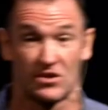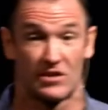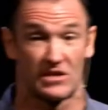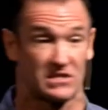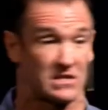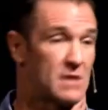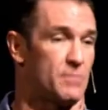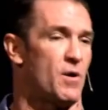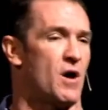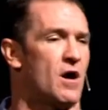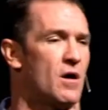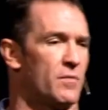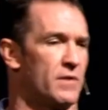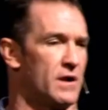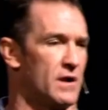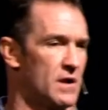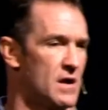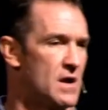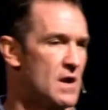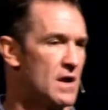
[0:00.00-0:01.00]
So they say, Paul,
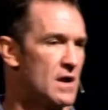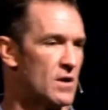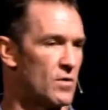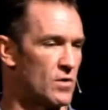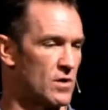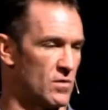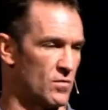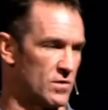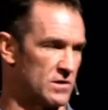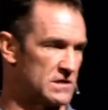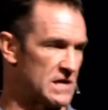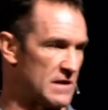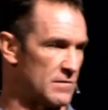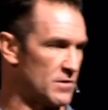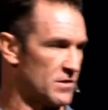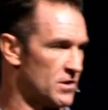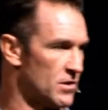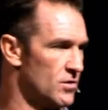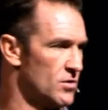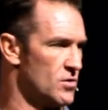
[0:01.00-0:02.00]
we're done
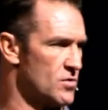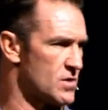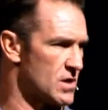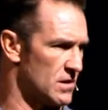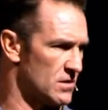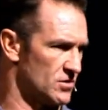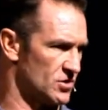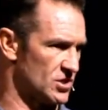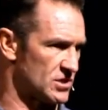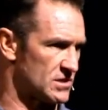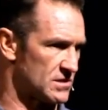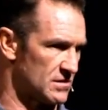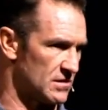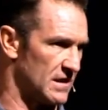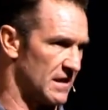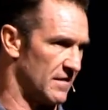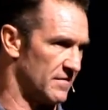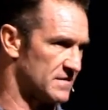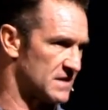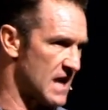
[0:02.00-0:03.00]
with you. You can just
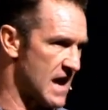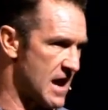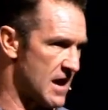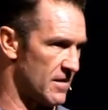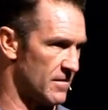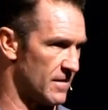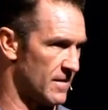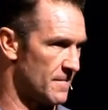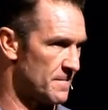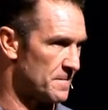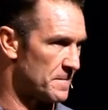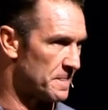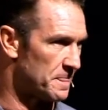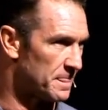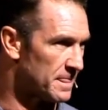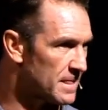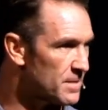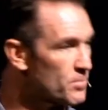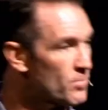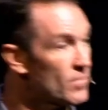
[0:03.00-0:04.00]
leave town.
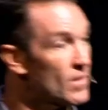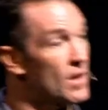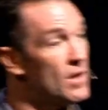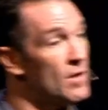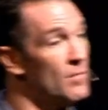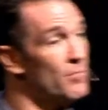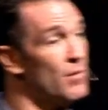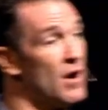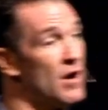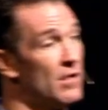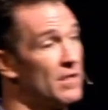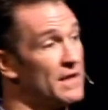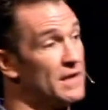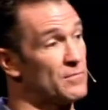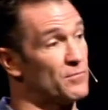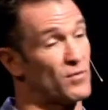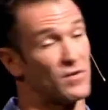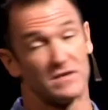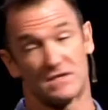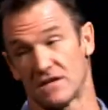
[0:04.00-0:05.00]
Paul
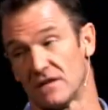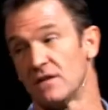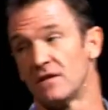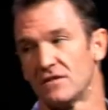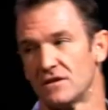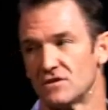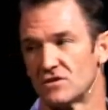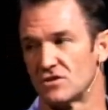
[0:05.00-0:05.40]
in prison,